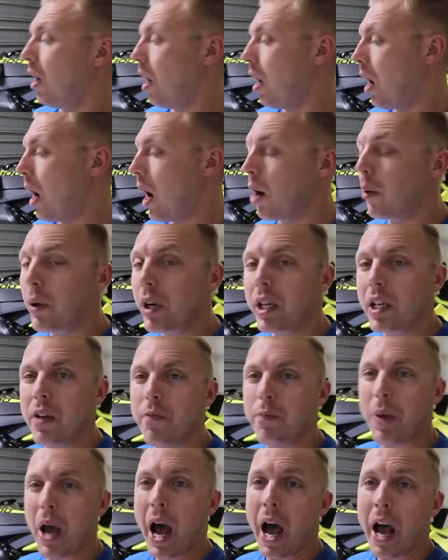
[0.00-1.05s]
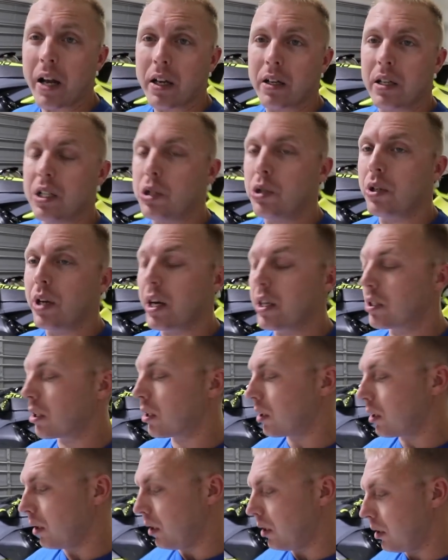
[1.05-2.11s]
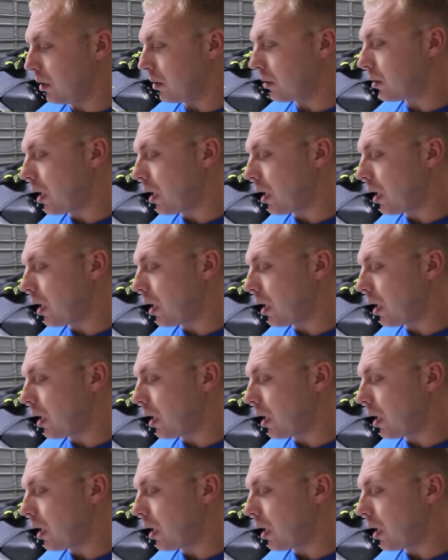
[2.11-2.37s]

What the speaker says: I want to give back because you guys are